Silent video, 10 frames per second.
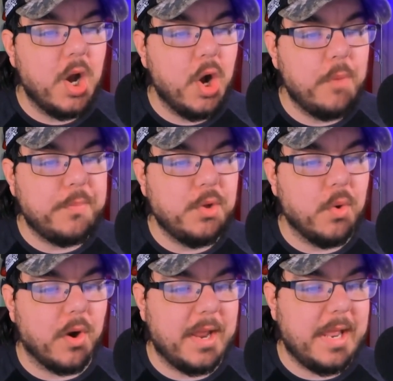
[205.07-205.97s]
Hope
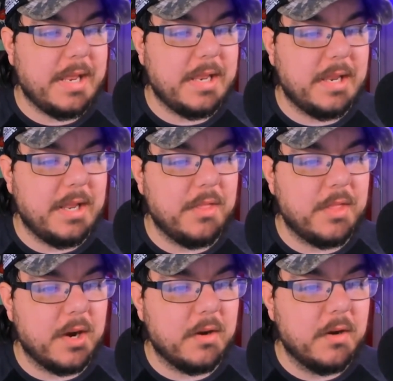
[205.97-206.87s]
you are hanging in
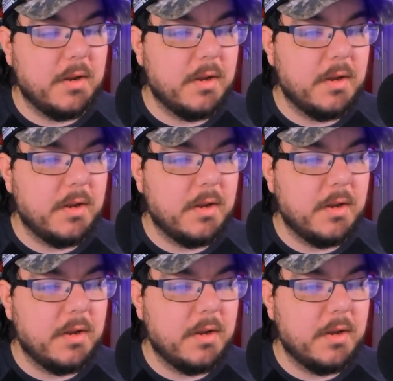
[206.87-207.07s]
there.